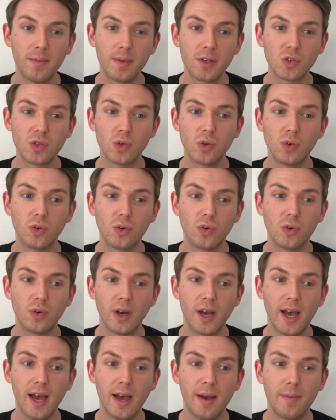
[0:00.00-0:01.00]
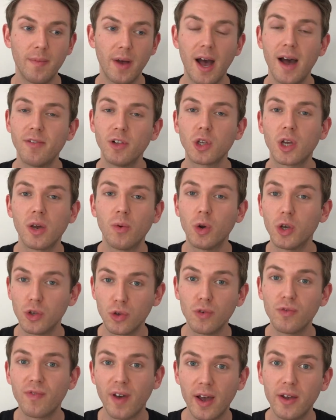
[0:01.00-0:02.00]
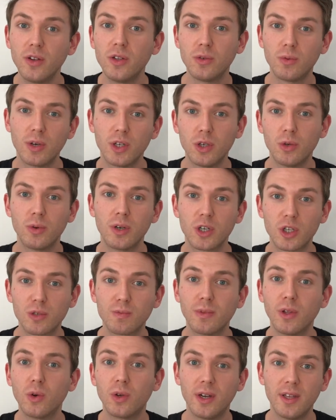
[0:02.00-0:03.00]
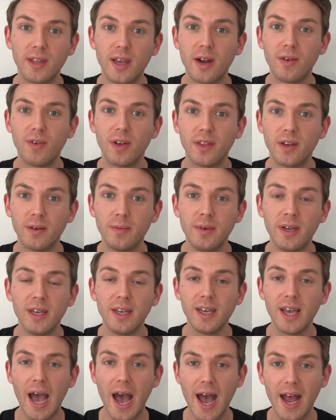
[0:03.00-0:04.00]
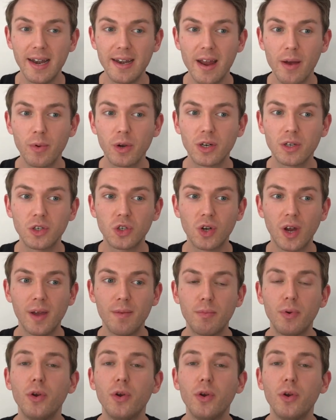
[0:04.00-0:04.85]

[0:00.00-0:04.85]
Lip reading: So have a look at what you found when you were exploring their rhythm. And now we're going to try and